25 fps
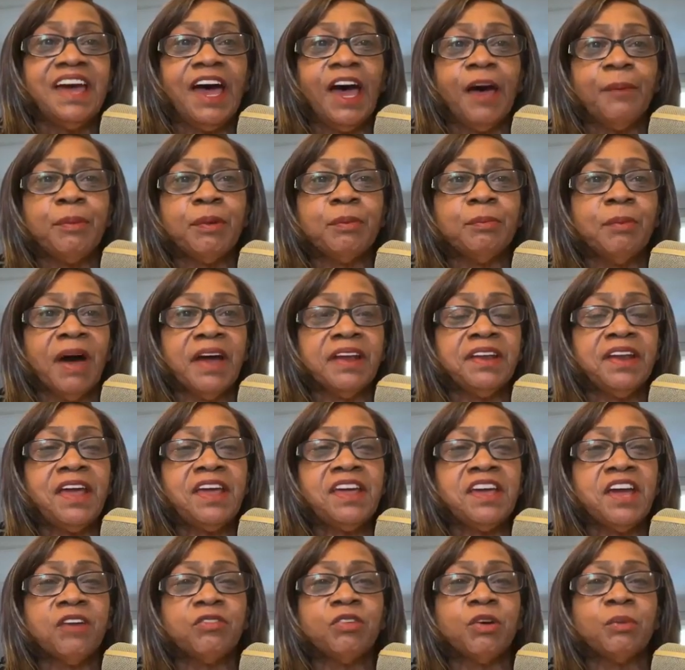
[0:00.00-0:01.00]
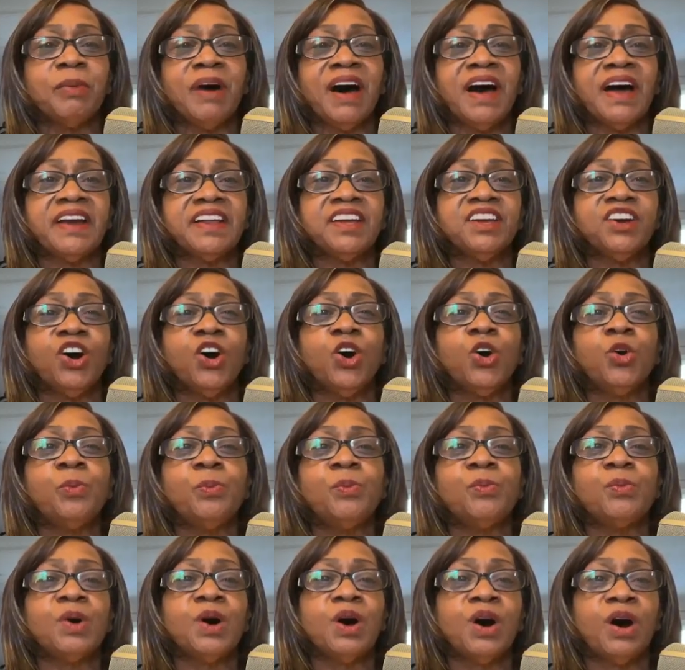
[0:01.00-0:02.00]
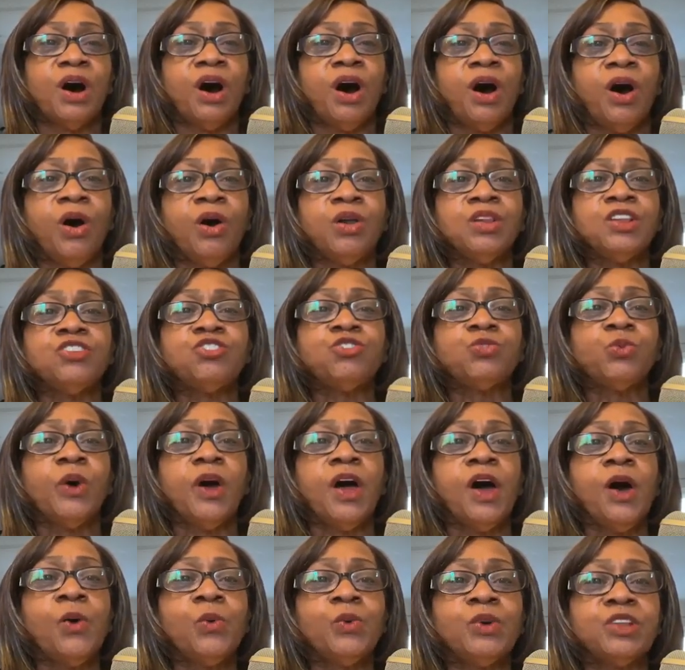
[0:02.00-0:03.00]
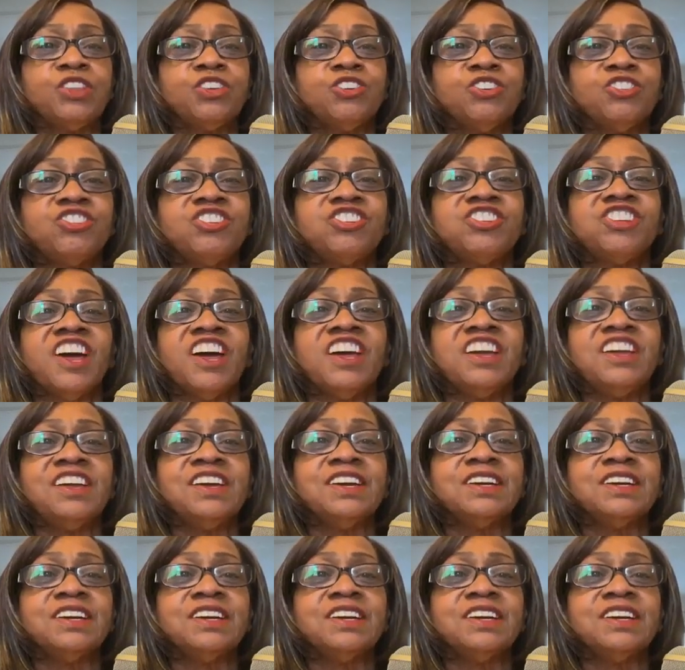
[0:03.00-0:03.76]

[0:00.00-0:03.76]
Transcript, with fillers: Happy Monday, everybody. Hope all is well with you today.